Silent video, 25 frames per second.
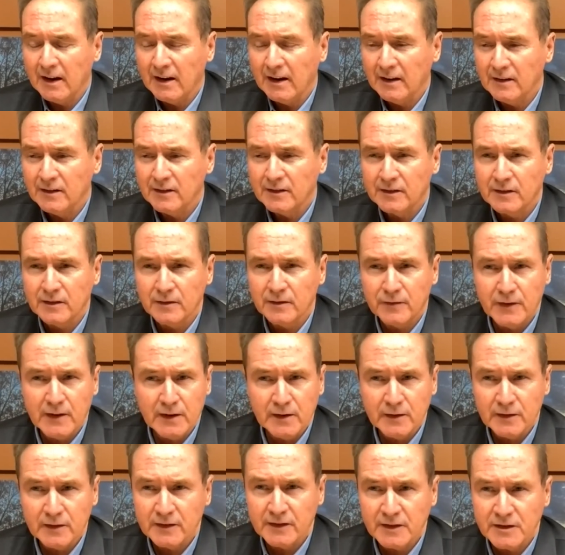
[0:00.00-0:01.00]

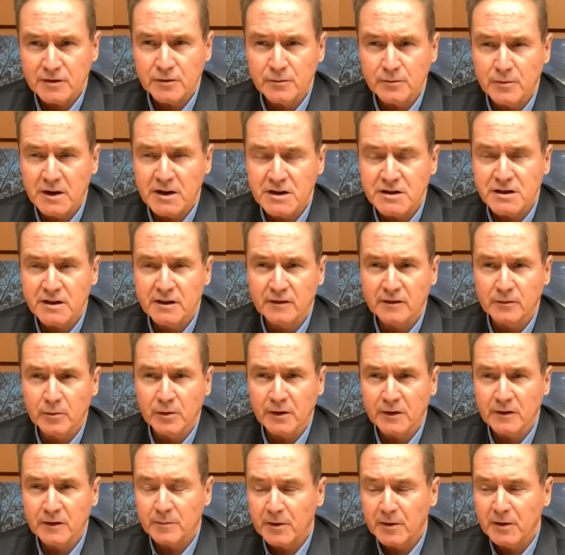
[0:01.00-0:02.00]
severe situation as we're
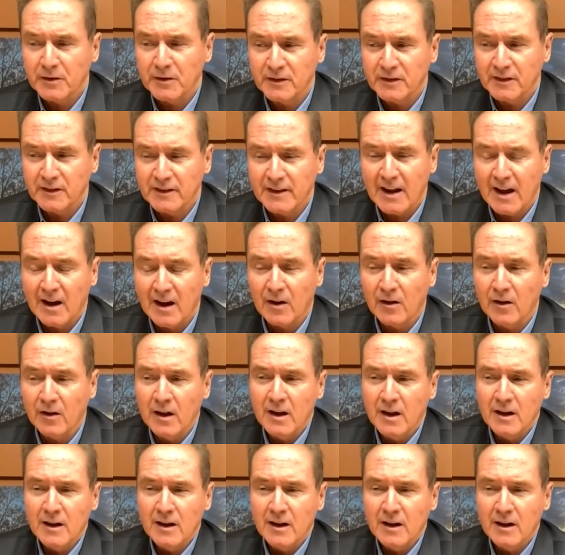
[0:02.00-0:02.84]
experiencing now.